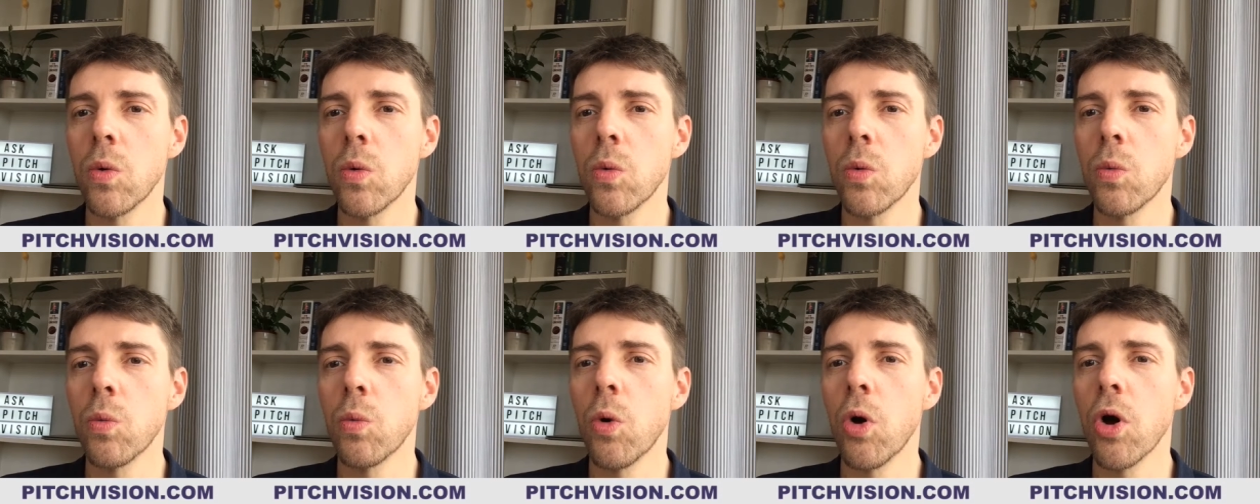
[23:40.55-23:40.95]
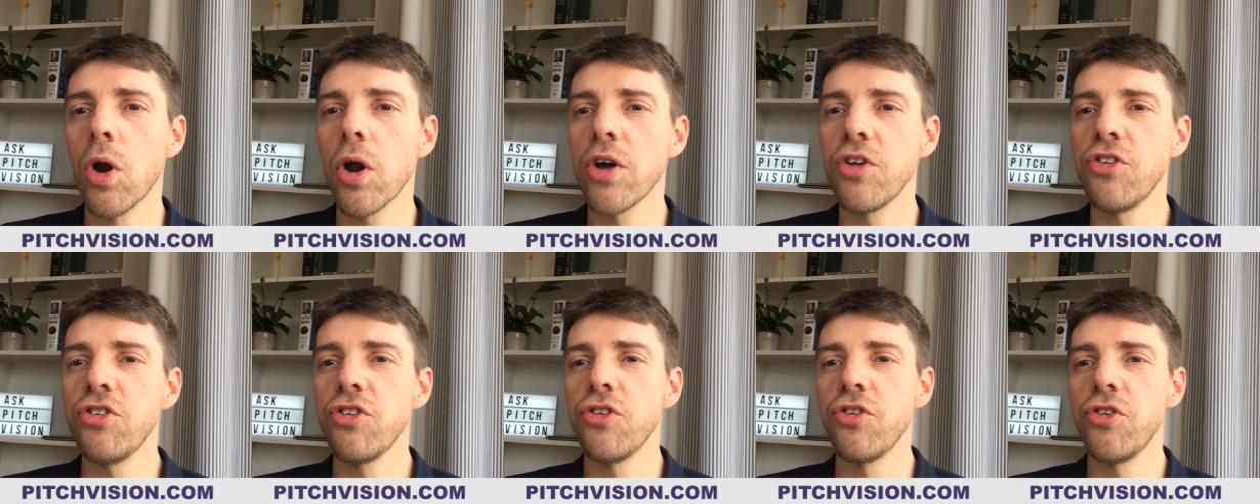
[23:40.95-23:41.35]
what
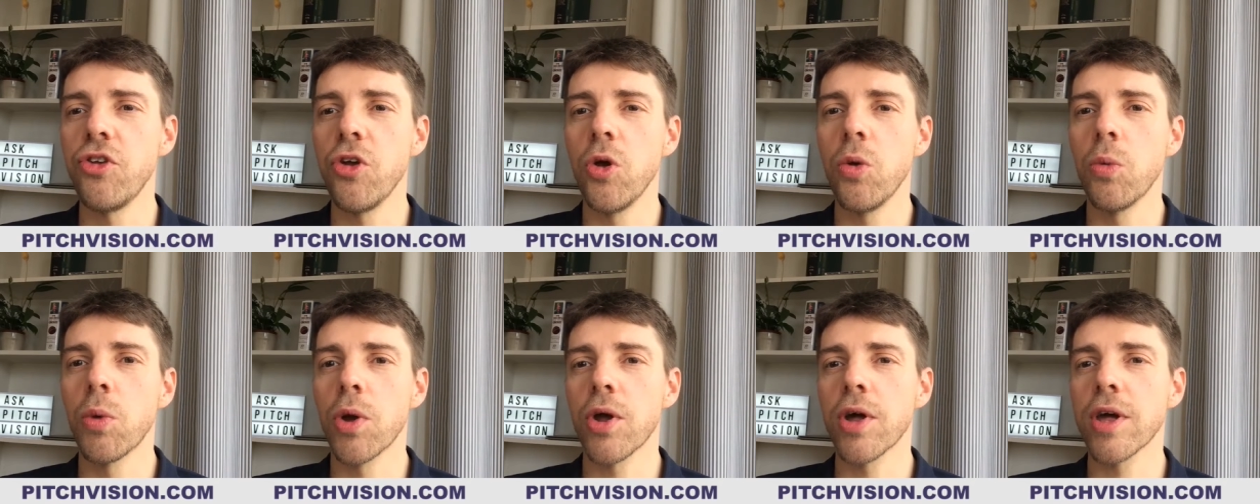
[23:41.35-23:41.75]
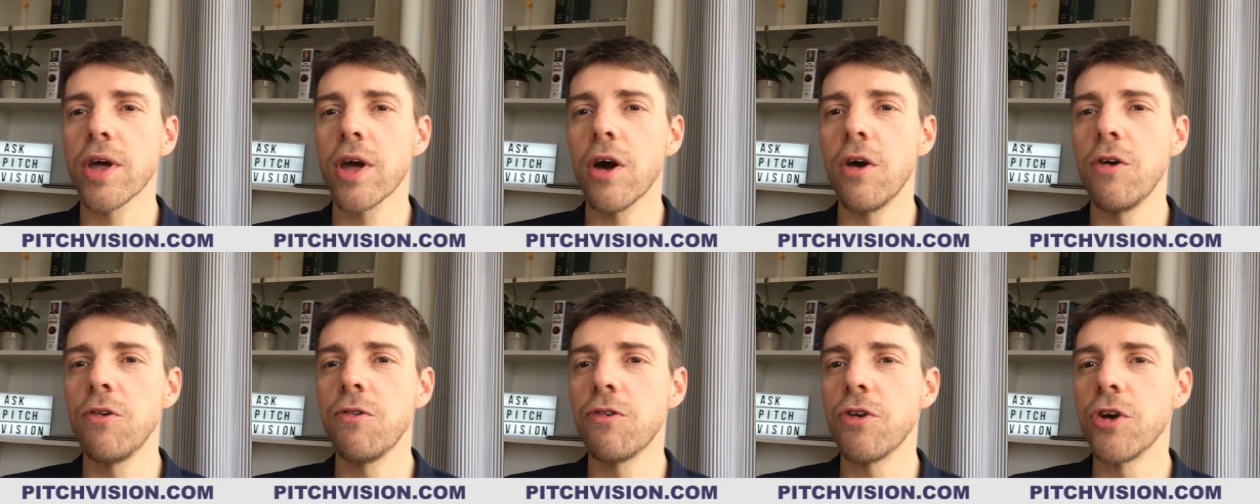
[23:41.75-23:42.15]
I should do when I
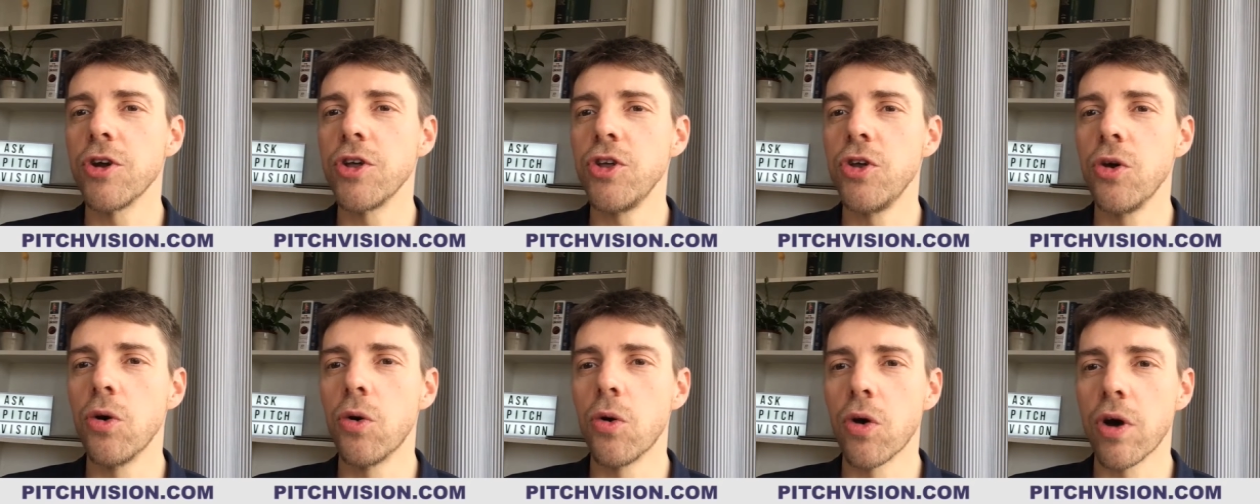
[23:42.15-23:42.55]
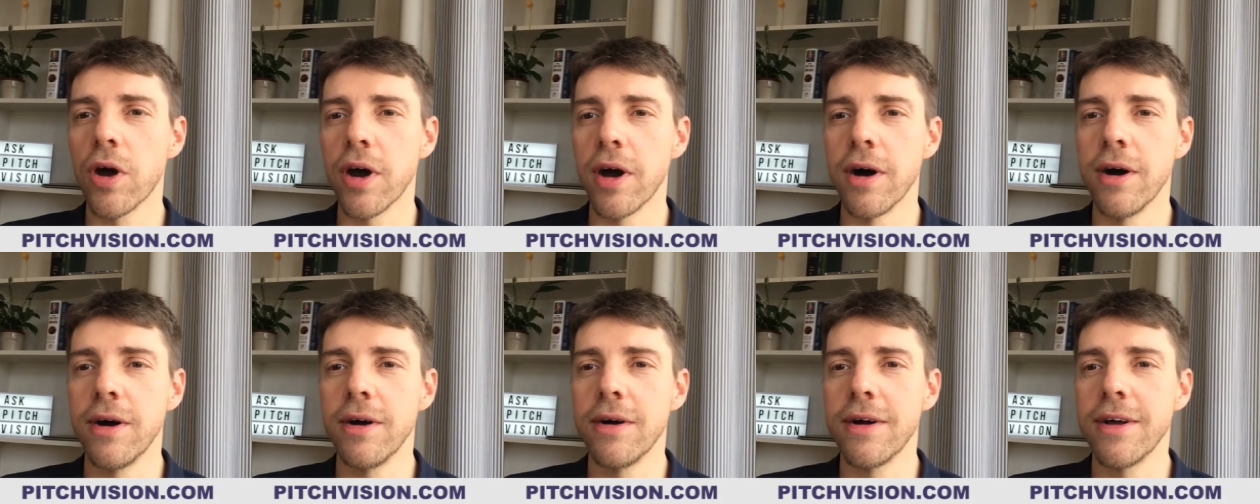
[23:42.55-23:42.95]
go for a
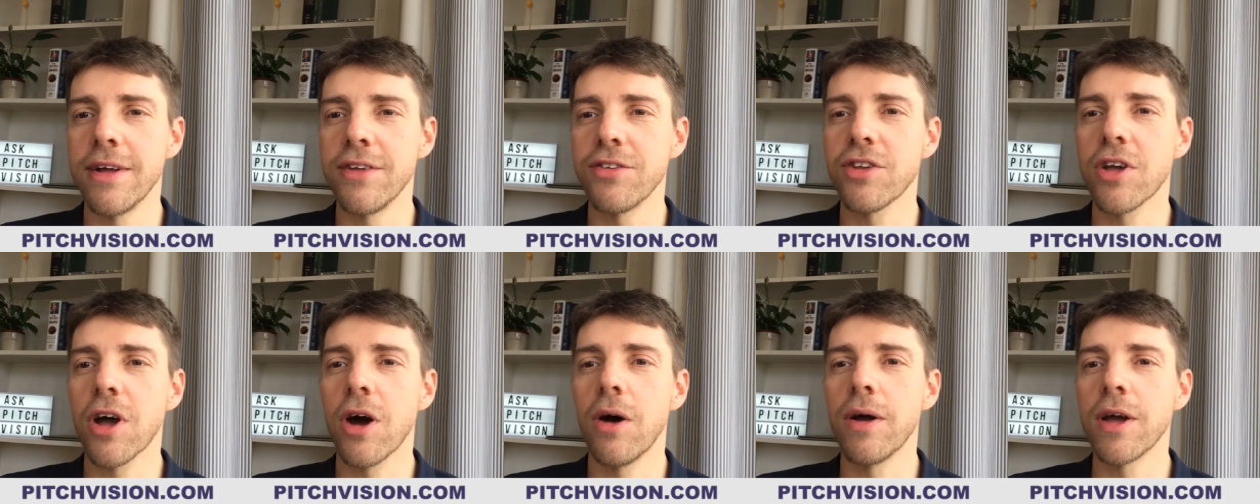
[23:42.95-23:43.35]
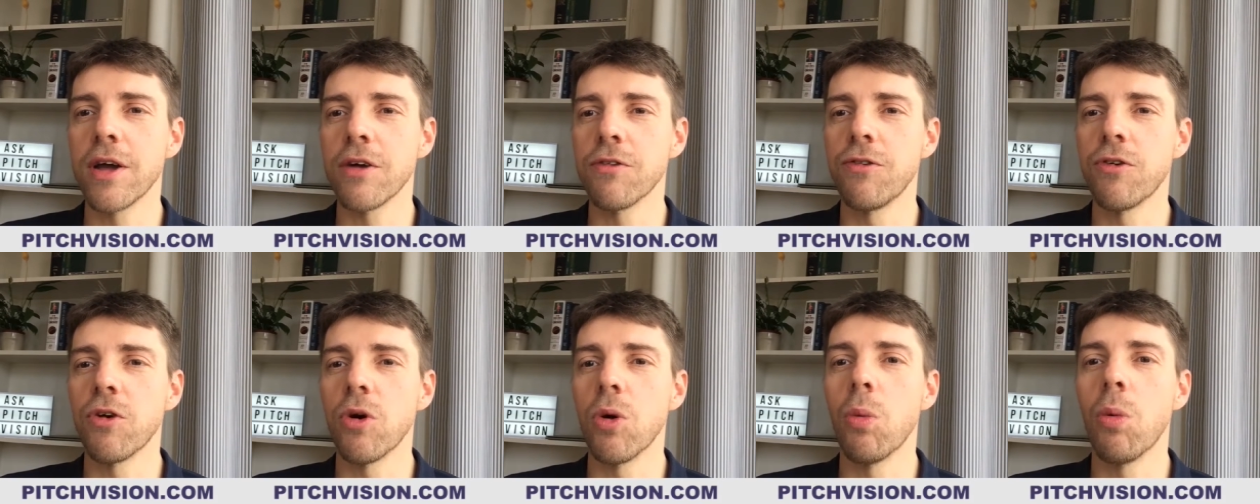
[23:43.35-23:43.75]
Yorker. It's going
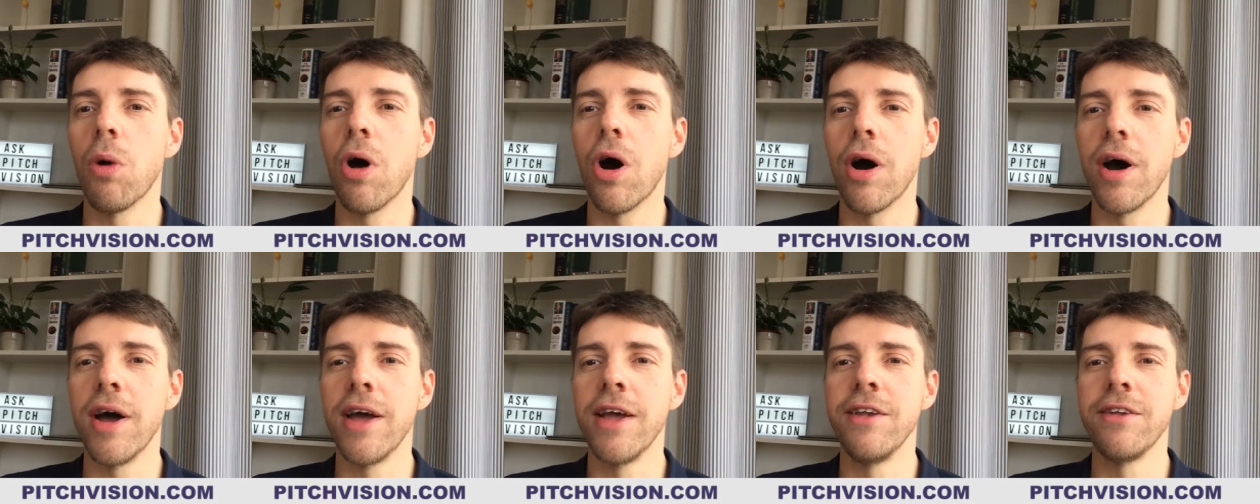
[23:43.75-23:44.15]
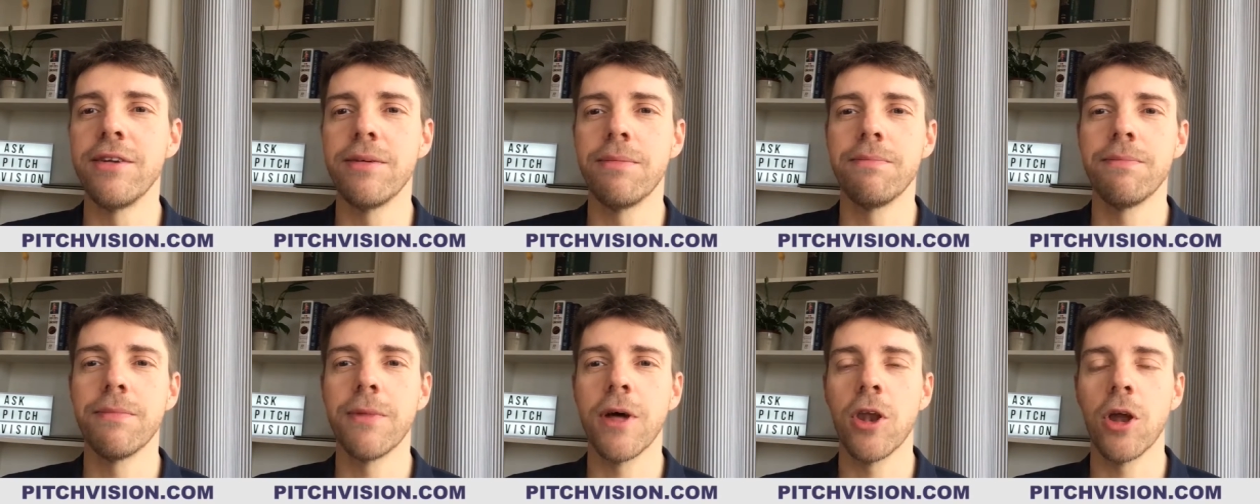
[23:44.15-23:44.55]
for a wide,
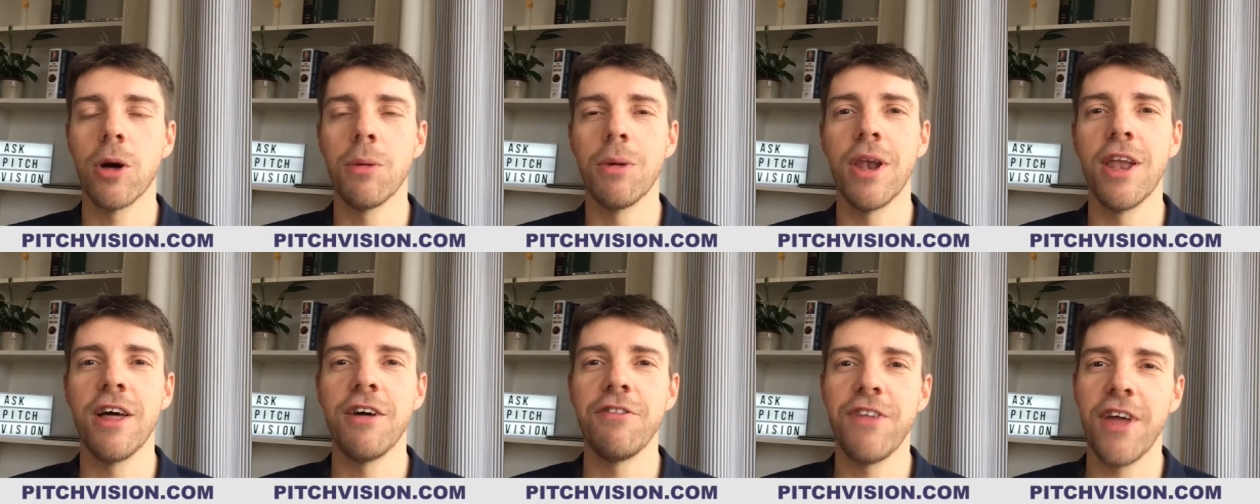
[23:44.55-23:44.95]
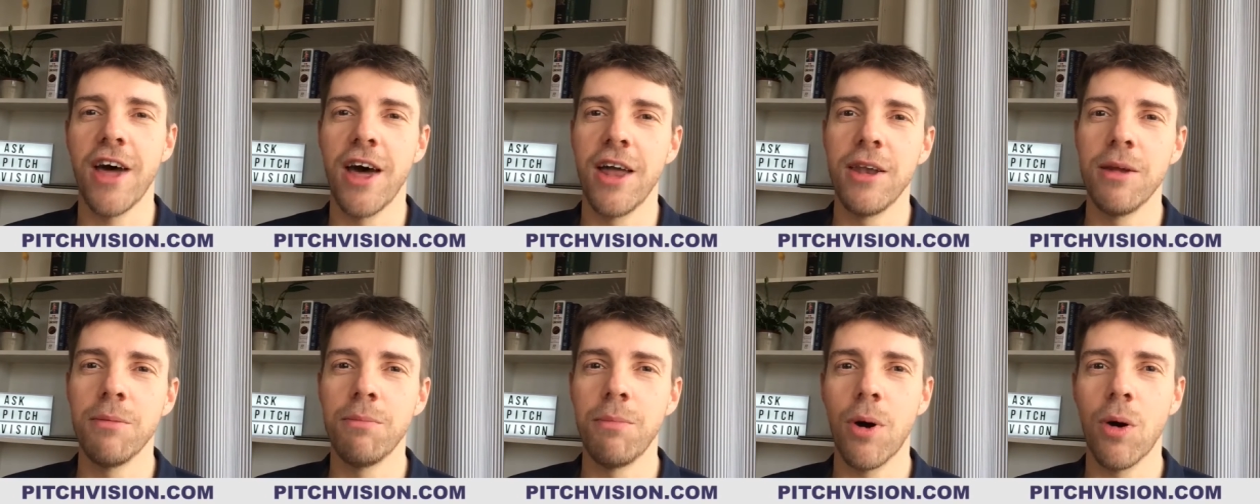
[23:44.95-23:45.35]
and I'm a
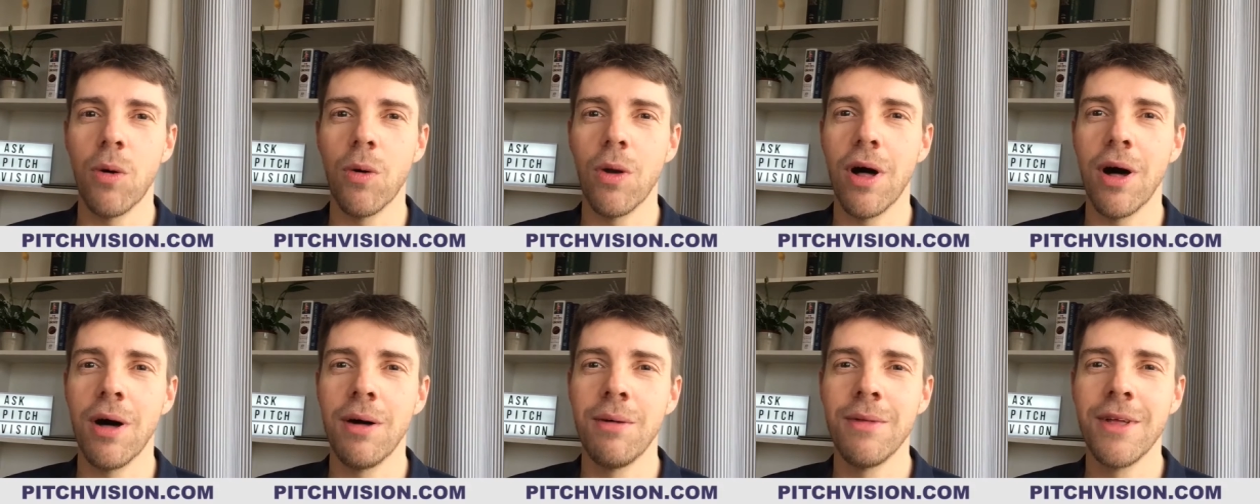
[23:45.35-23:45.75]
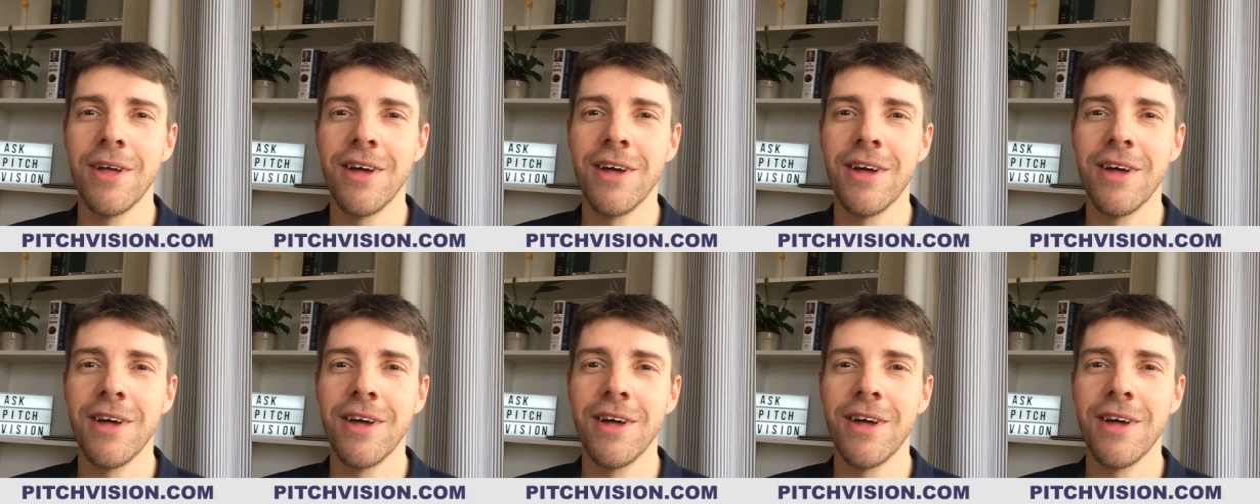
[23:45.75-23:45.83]
left-handed bowler.